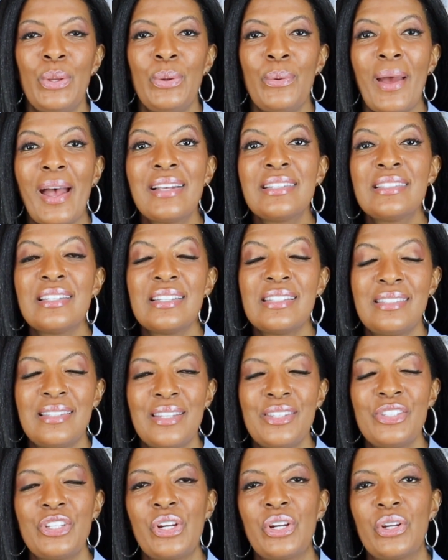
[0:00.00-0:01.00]
who has this
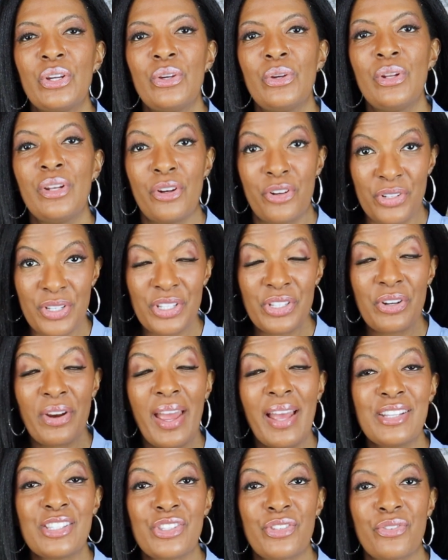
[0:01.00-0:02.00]
sister who and her sister
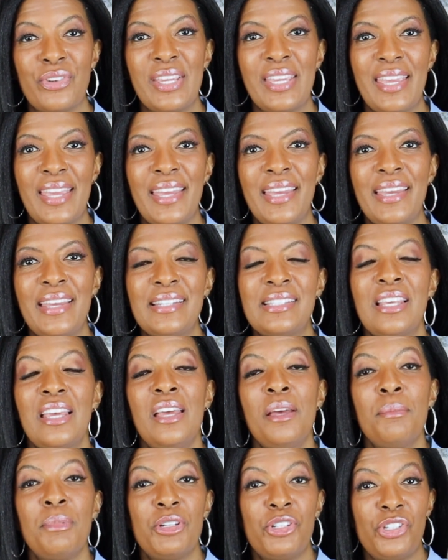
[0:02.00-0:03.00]
has three kids
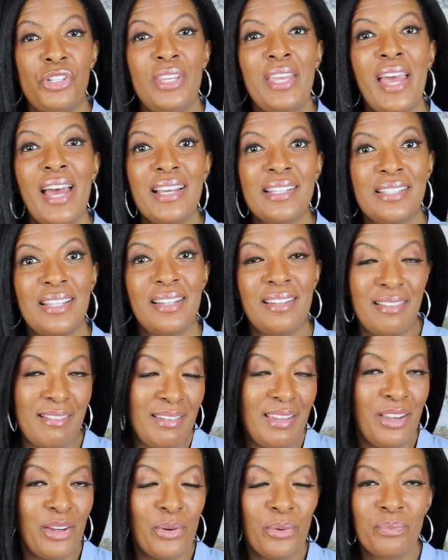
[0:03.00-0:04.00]
but she hasn't
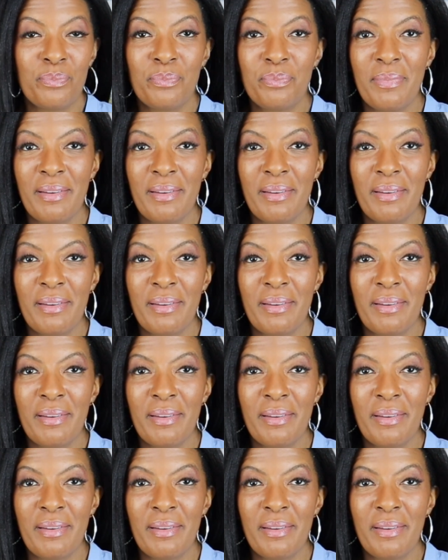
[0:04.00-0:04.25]
you know